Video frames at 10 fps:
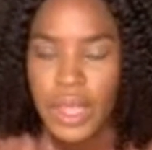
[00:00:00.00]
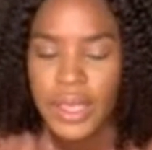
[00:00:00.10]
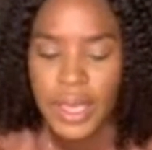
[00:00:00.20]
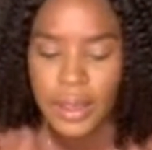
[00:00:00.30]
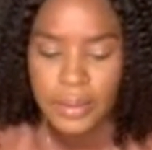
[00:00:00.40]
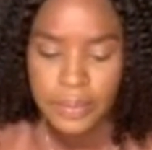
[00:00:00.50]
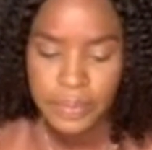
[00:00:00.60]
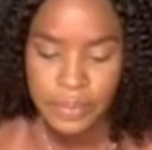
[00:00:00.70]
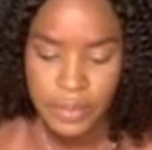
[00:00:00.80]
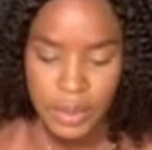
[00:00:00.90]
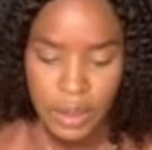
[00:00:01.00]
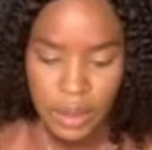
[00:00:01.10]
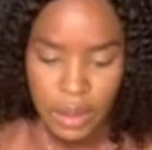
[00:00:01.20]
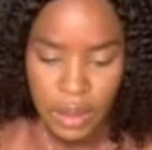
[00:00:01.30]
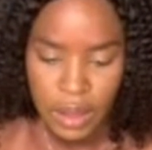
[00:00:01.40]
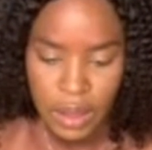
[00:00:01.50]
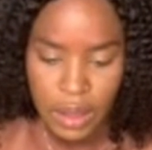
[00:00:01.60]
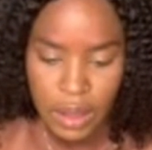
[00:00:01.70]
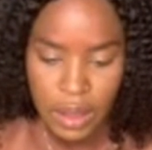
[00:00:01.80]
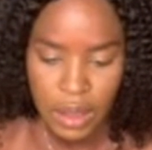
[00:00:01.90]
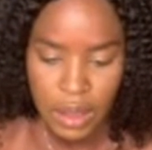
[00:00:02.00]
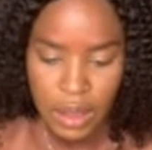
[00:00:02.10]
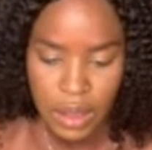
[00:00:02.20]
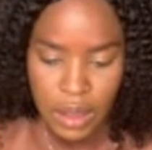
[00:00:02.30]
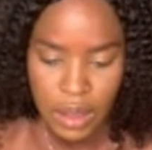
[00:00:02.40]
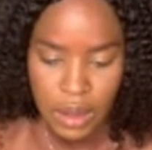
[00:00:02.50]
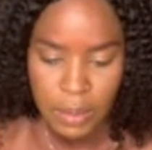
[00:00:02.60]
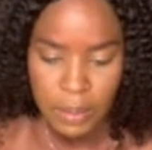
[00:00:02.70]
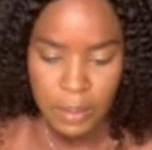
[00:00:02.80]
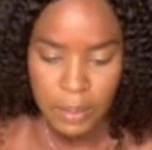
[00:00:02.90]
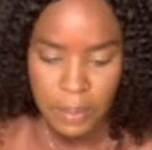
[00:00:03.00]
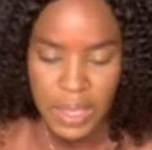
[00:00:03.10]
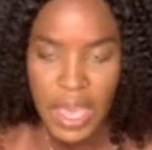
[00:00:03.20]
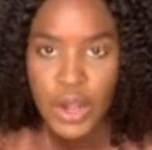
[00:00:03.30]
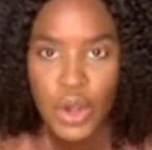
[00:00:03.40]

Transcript: Yeah. Yeah,